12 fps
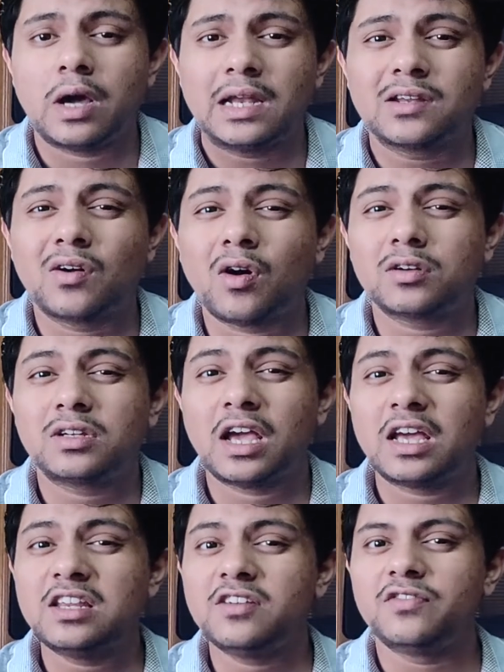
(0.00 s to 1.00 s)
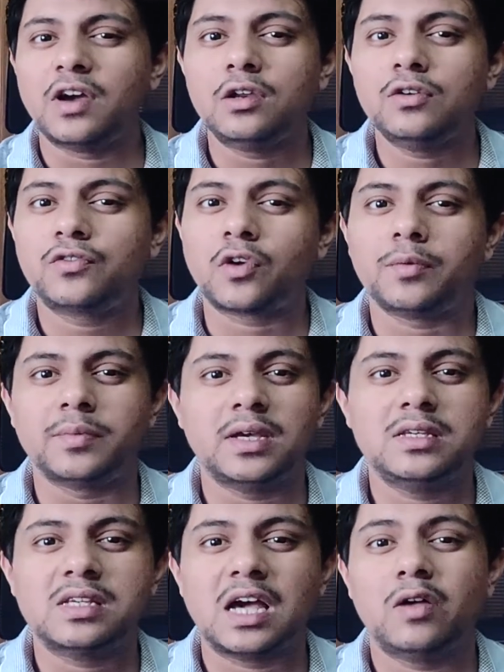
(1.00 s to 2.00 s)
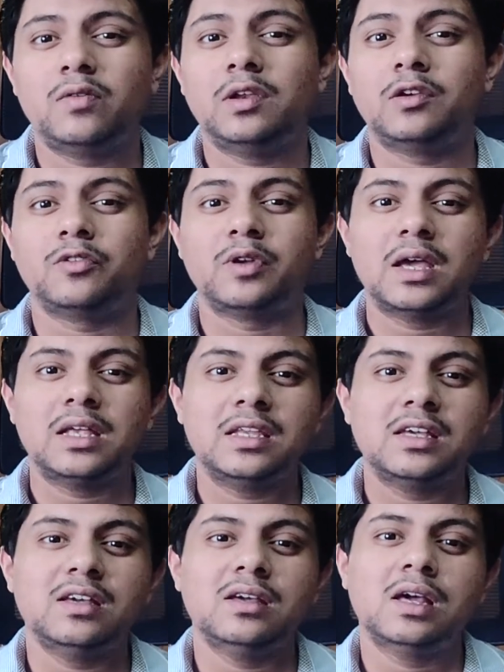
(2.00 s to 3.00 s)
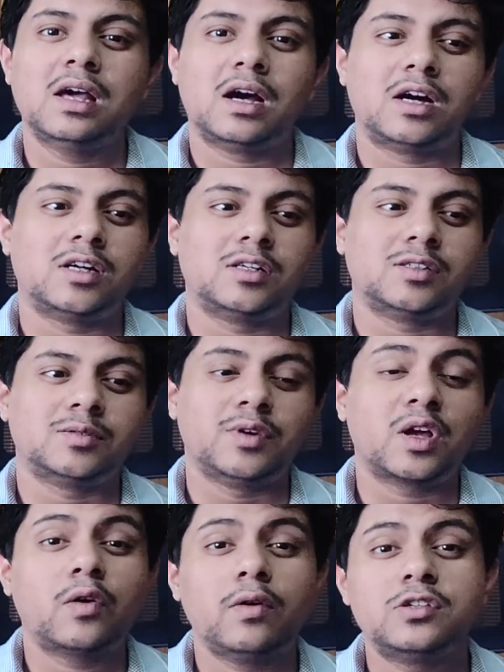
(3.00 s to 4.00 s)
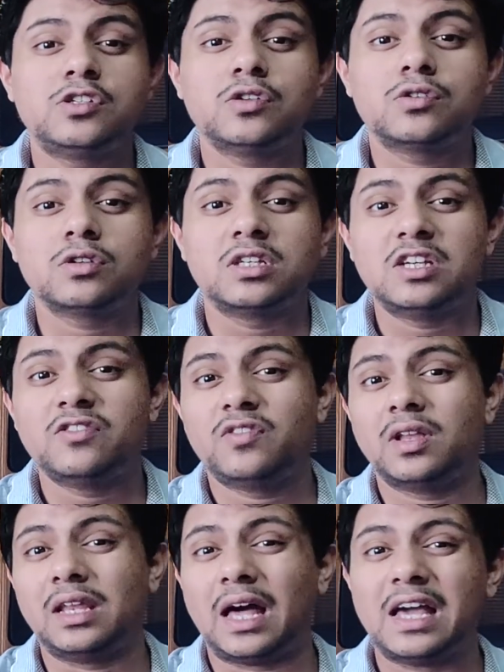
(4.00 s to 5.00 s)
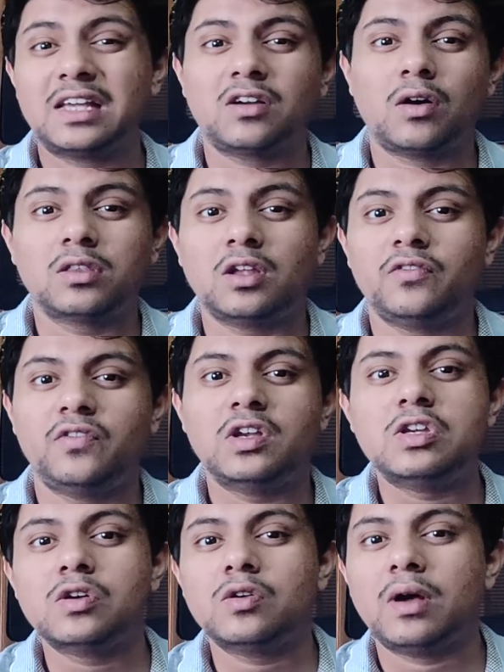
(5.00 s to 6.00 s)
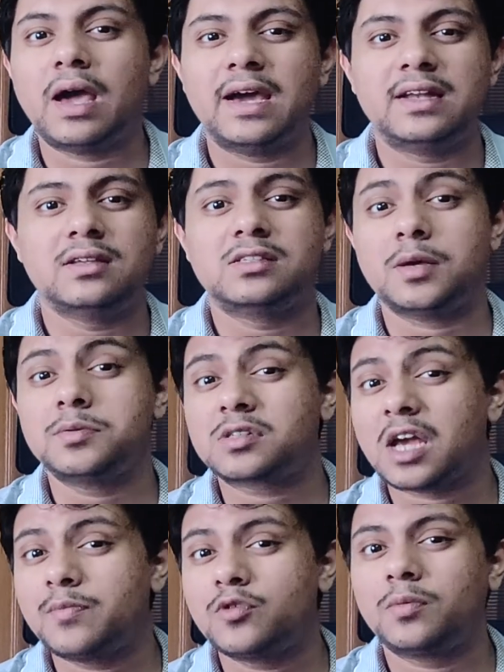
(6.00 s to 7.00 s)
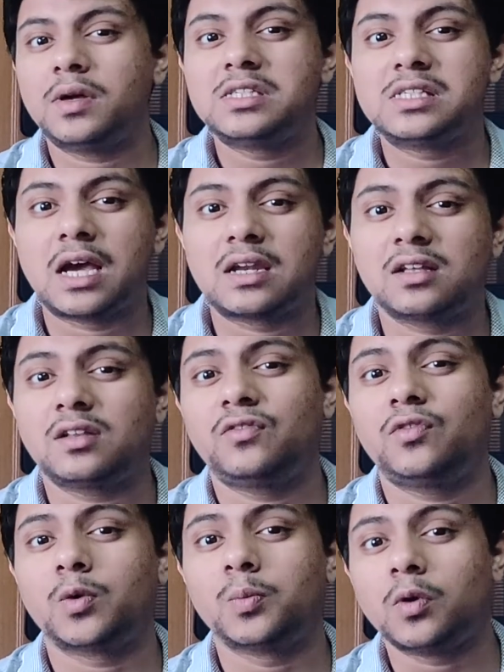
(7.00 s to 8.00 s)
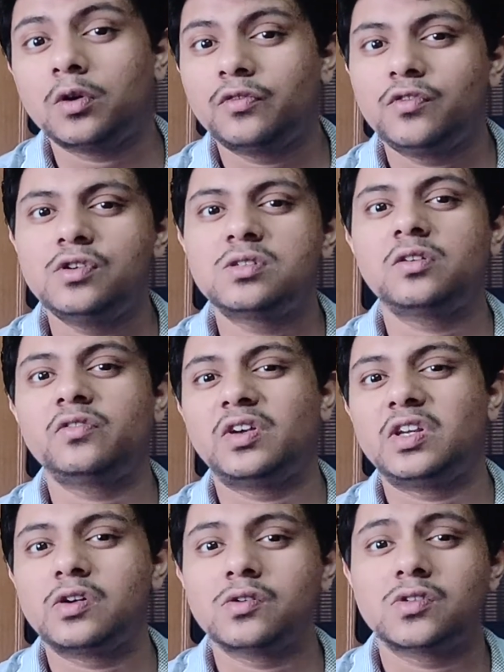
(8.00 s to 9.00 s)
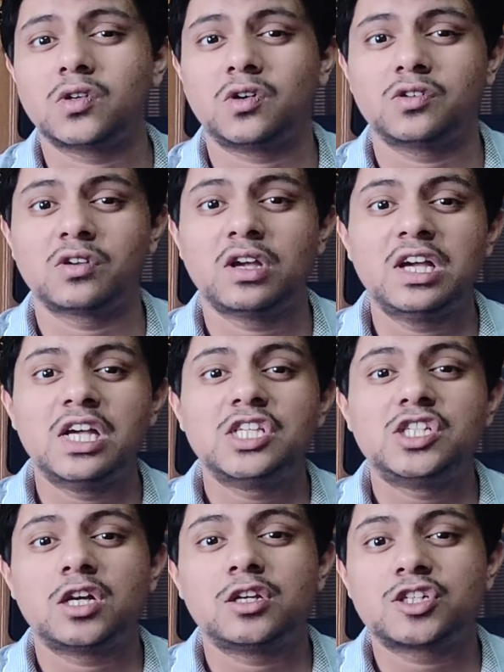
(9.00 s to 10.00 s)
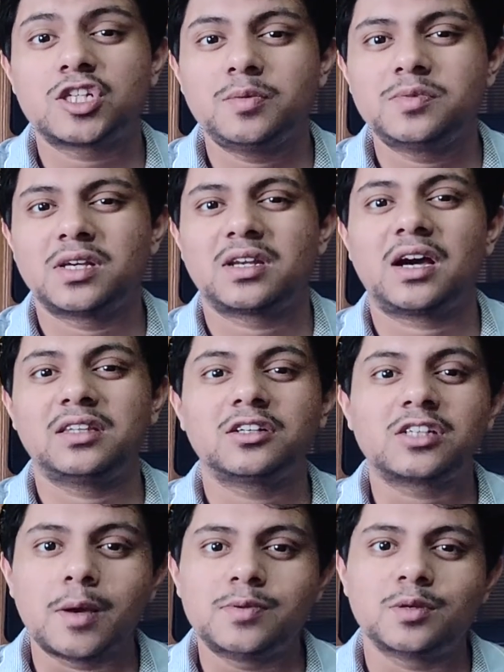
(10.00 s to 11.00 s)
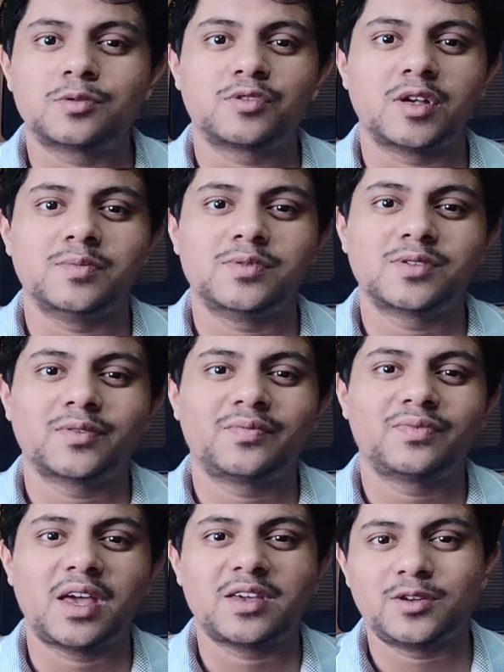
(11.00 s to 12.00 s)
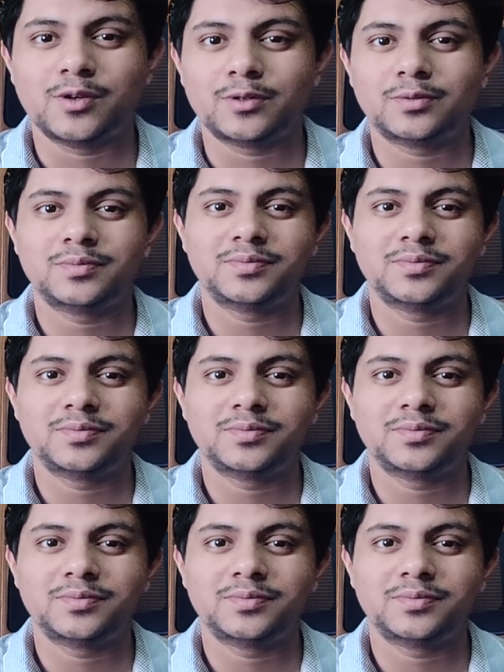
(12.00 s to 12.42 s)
and got any value from it, I will really request you to give a like on the video and subscribe to my channel for more future videos on cherry shrimps and other types of shrimps. Thank you.